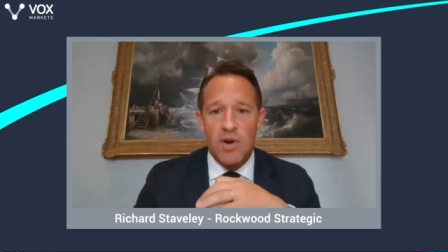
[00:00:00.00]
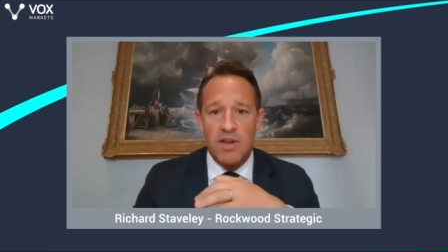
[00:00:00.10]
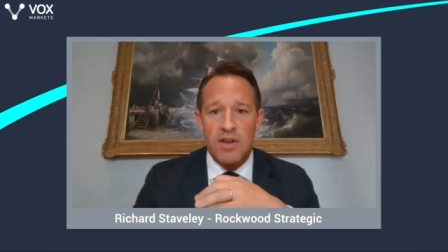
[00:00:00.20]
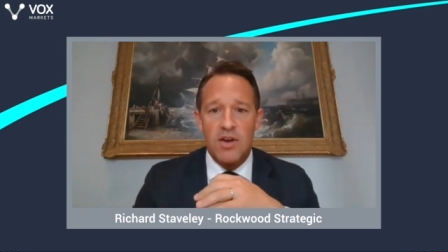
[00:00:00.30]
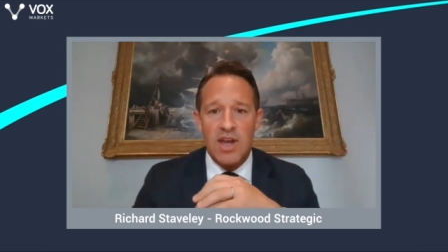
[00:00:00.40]
one
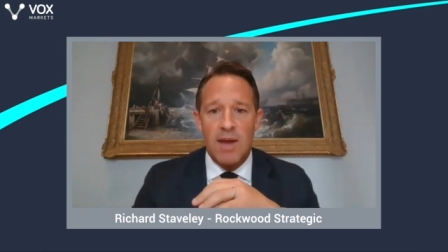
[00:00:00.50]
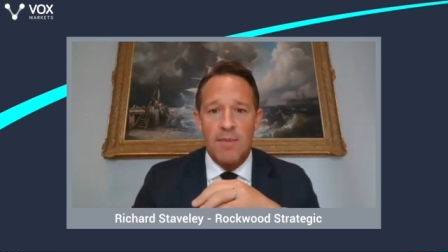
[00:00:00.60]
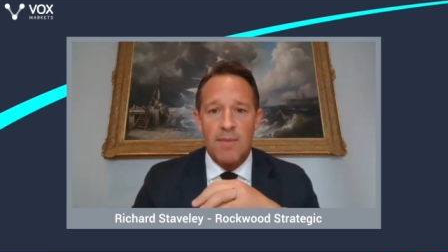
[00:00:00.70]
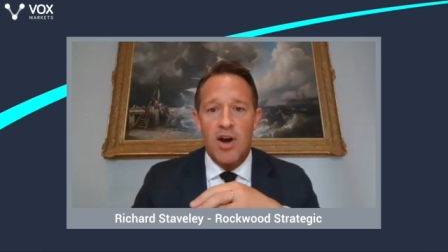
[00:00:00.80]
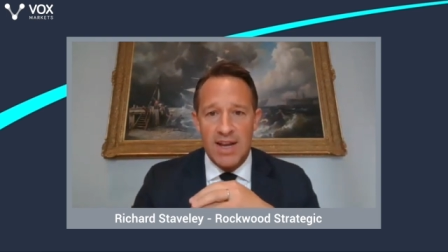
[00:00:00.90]
of the UK
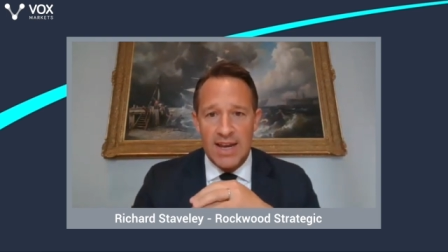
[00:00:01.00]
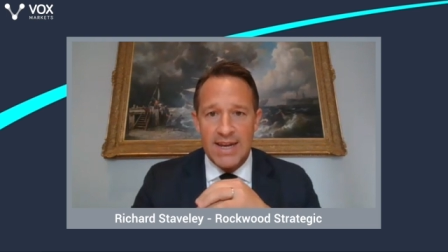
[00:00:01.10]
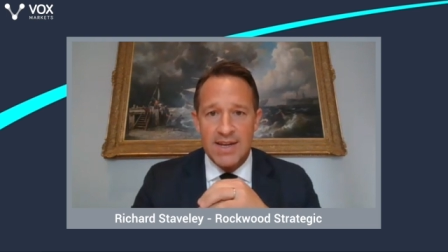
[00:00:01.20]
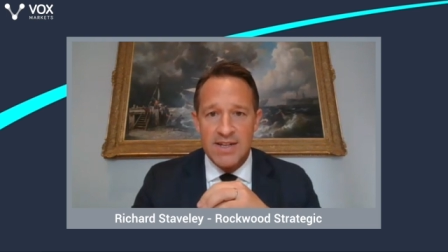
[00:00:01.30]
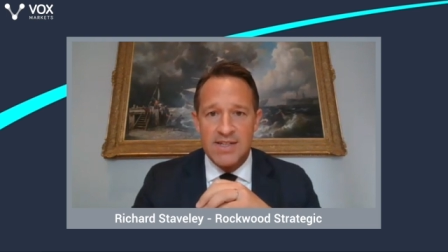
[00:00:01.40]
market
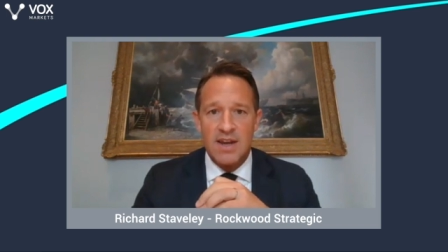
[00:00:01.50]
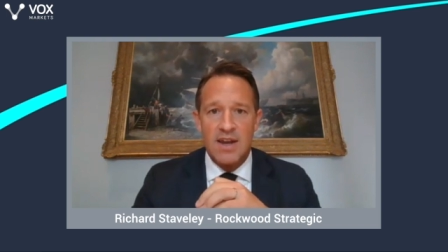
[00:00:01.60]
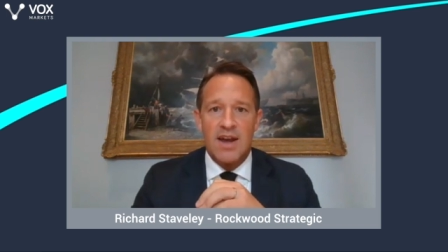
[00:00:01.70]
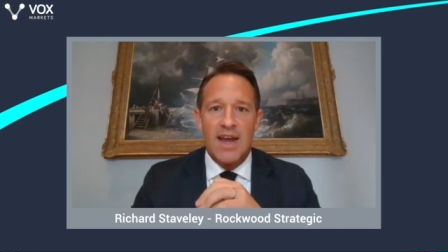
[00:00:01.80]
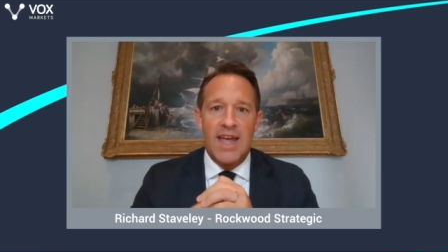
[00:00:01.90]
leaders
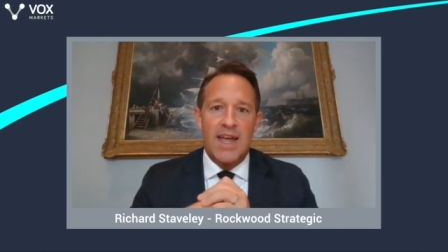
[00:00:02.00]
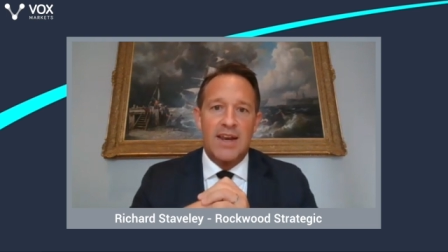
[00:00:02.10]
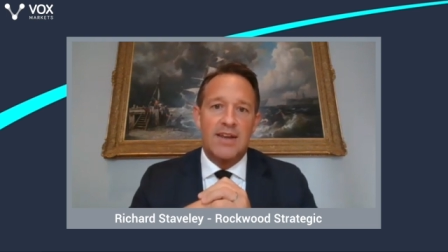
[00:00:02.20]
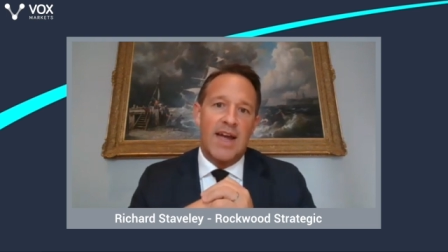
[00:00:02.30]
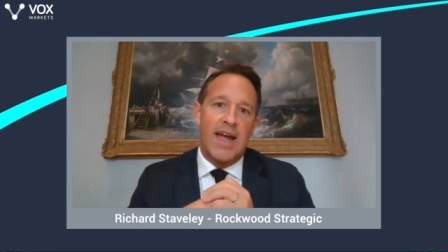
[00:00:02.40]

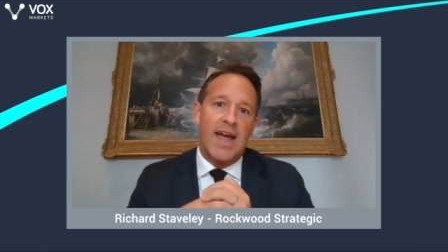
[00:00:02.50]
in.